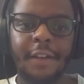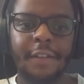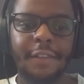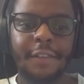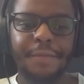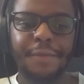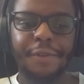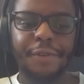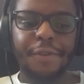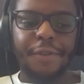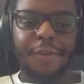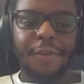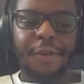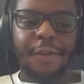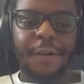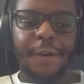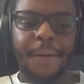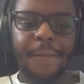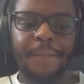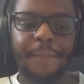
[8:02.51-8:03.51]
The
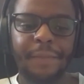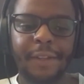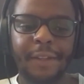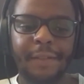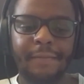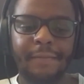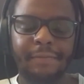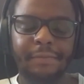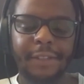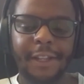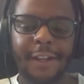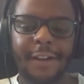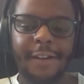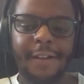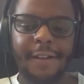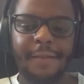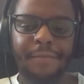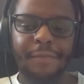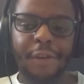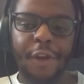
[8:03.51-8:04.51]
more
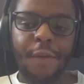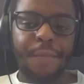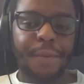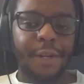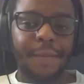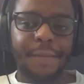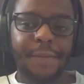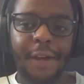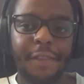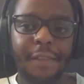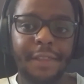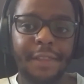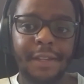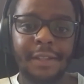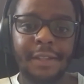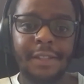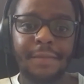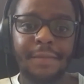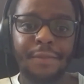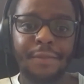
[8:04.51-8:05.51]
open about
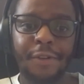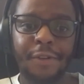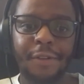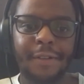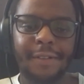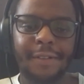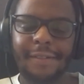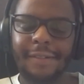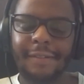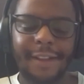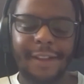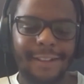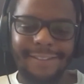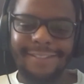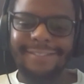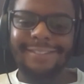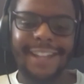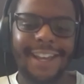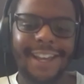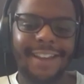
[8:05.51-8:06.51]
things, the more
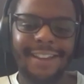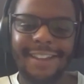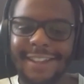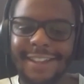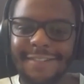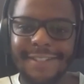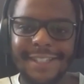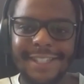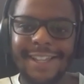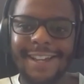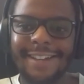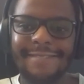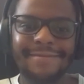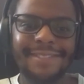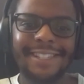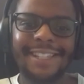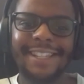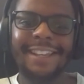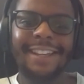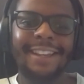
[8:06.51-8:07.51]
yeah, giving
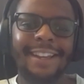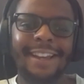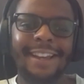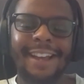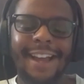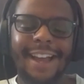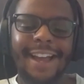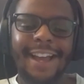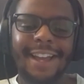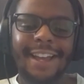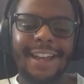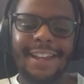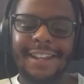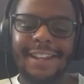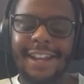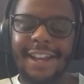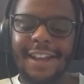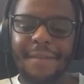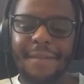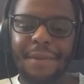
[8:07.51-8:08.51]
times. And
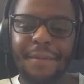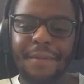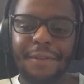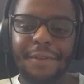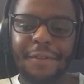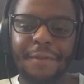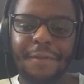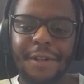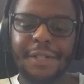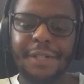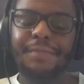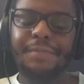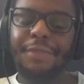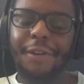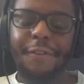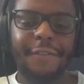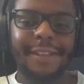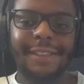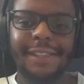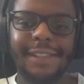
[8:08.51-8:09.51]
yeah, people are much more
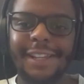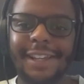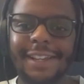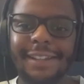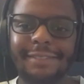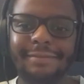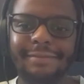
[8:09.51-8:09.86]
friendly.